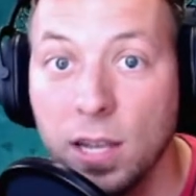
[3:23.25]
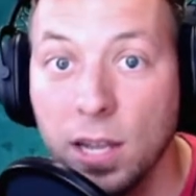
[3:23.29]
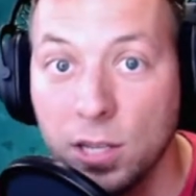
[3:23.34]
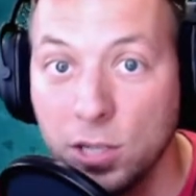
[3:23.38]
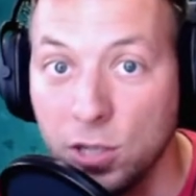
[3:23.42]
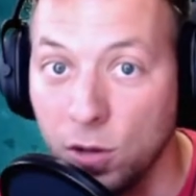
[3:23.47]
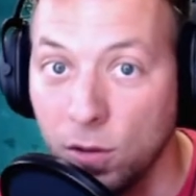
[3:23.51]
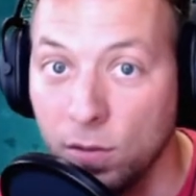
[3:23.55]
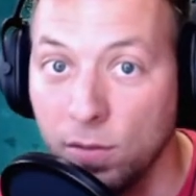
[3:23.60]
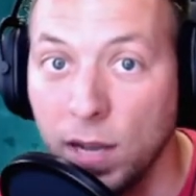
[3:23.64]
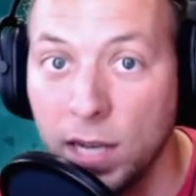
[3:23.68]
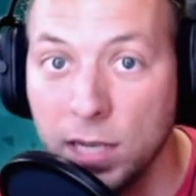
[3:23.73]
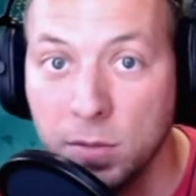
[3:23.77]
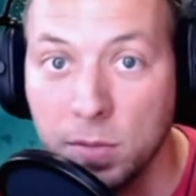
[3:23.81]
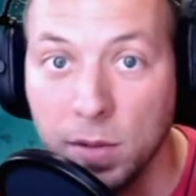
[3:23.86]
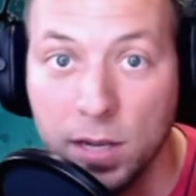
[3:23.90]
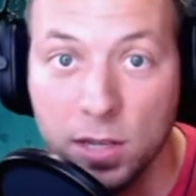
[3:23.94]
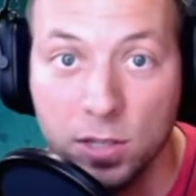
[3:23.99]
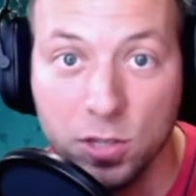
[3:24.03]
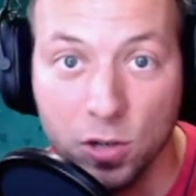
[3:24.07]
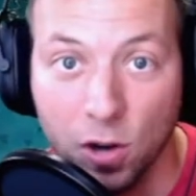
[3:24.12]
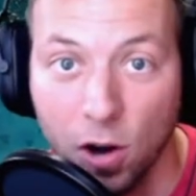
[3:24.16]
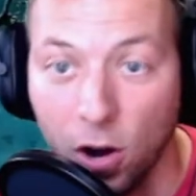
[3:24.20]
It's your
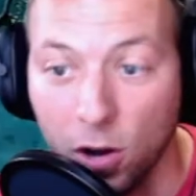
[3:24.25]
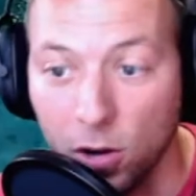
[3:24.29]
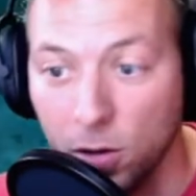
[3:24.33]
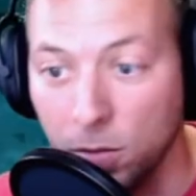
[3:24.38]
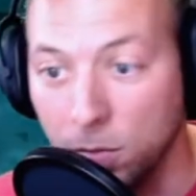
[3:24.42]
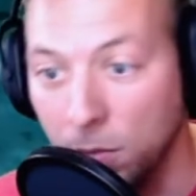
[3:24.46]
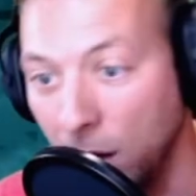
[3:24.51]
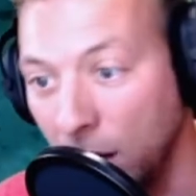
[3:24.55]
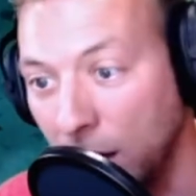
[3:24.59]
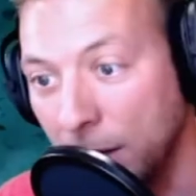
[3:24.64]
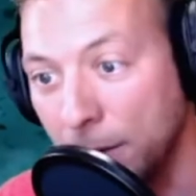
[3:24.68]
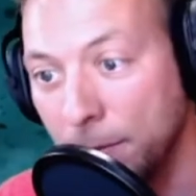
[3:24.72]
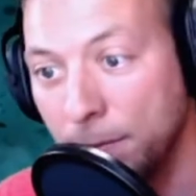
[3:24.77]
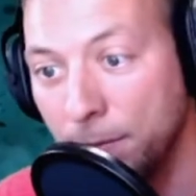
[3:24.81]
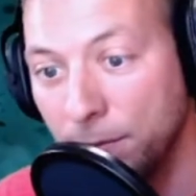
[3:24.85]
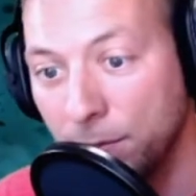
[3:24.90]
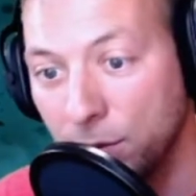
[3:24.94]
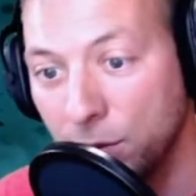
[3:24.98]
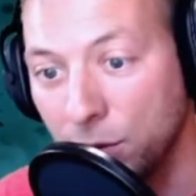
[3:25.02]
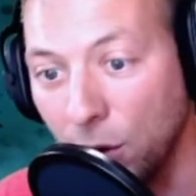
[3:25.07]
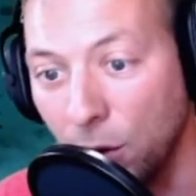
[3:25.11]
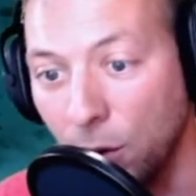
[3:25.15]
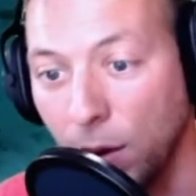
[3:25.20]
investment, it's your hard-earned money.
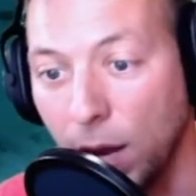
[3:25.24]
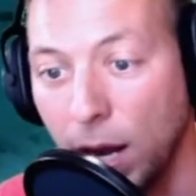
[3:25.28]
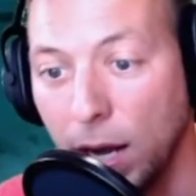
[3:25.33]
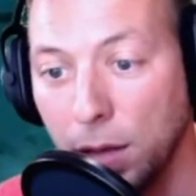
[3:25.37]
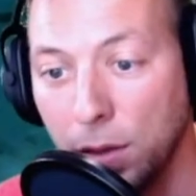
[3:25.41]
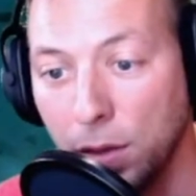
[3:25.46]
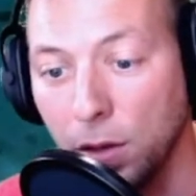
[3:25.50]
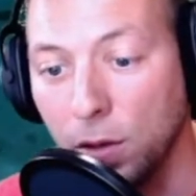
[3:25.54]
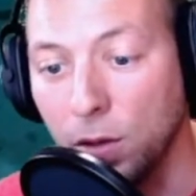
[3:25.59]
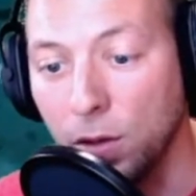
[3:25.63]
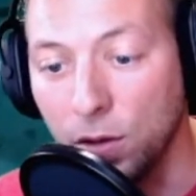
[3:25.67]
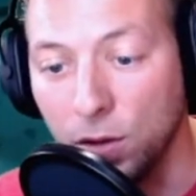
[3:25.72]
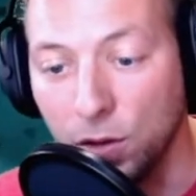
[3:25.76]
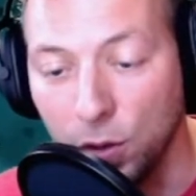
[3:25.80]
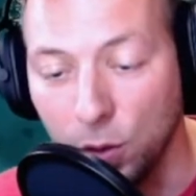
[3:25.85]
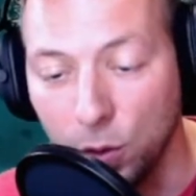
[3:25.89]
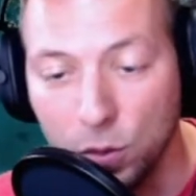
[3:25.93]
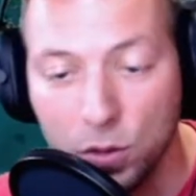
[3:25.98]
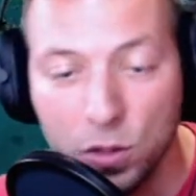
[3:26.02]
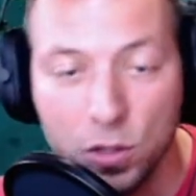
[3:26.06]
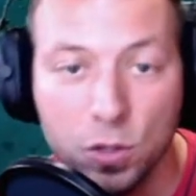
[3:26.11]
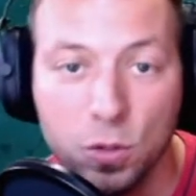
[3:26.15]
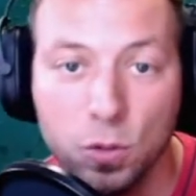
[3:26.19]
So anything you can
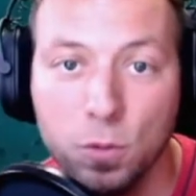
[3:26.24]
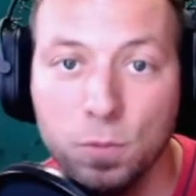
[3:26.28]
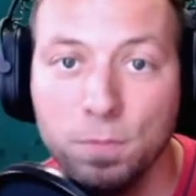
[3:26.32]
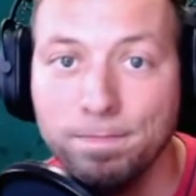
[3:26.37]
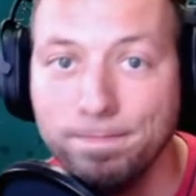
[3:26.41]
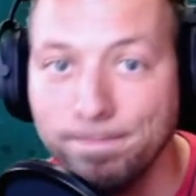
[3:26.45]
do to,